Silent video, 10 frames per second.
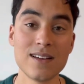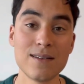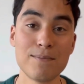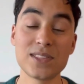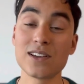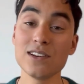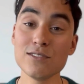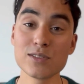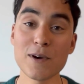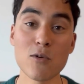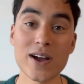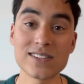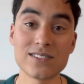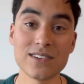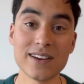But the good news about
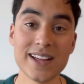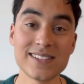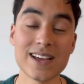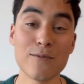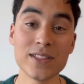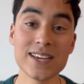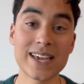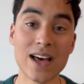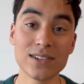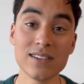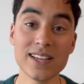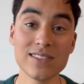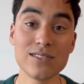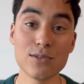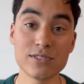Western is that when they
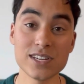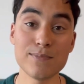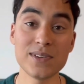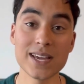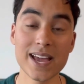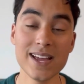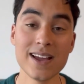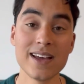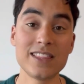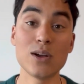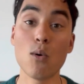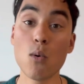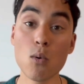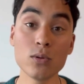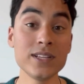calculate your GPA, they
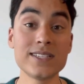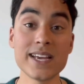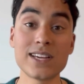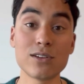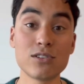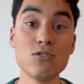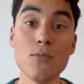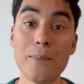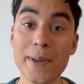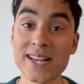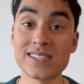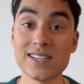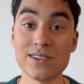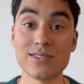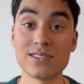only take your 2 best
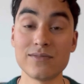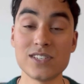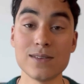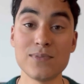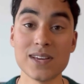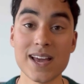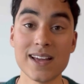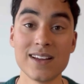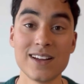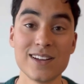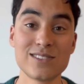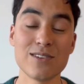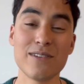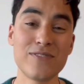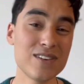years of GPA.
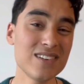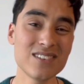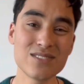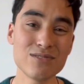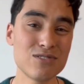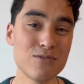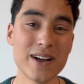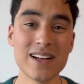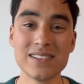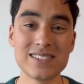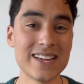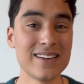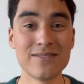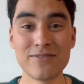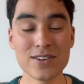So if you didn't do too well, say
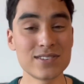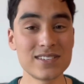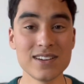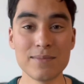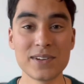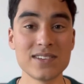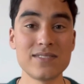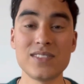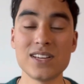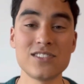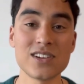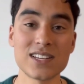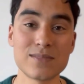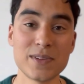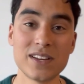in 1st year because of the
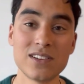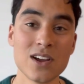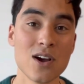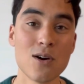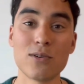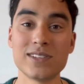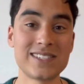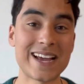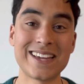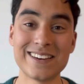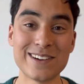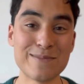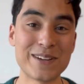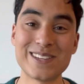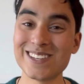adjustment, or in 2nd year
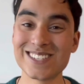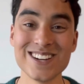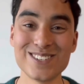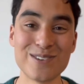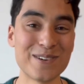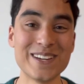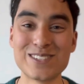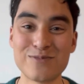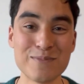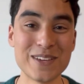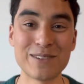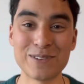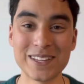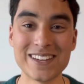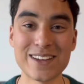because it's notorious for being
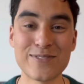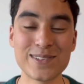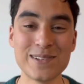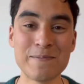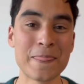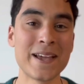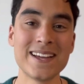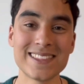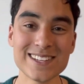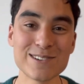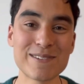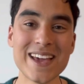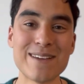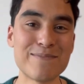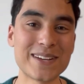really difficult, that's
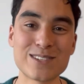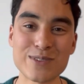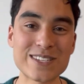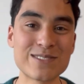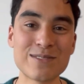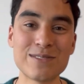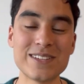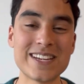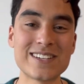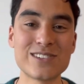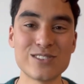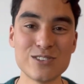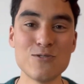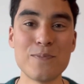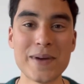okay, because Western only takes your
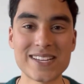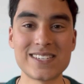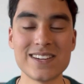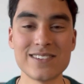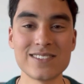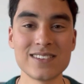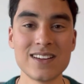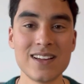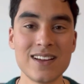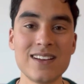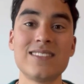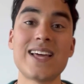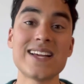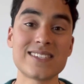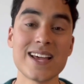2 best years.
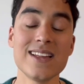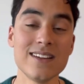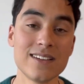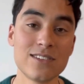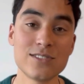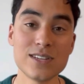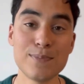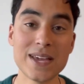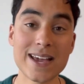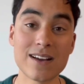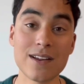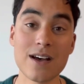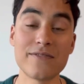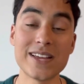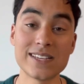That said, their GPA
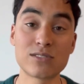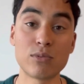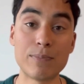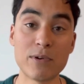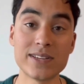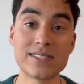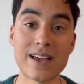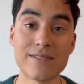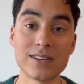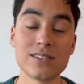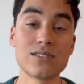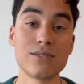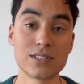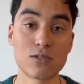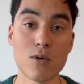cutoff is 3.7, so
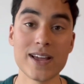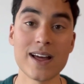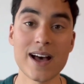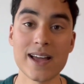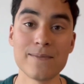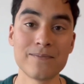it's quite high.